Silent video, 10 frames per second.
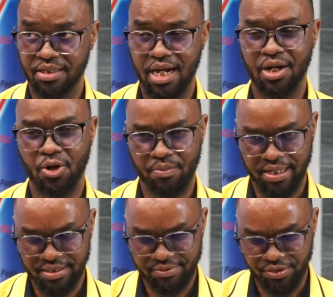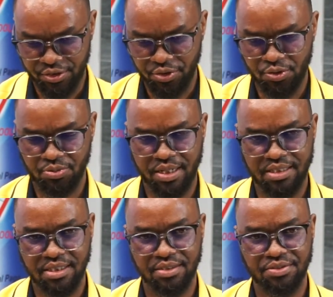allow myself to introduce
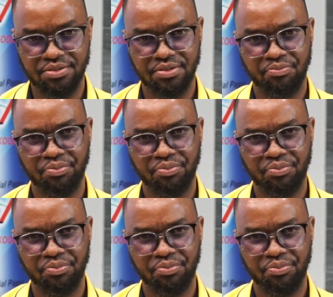myself.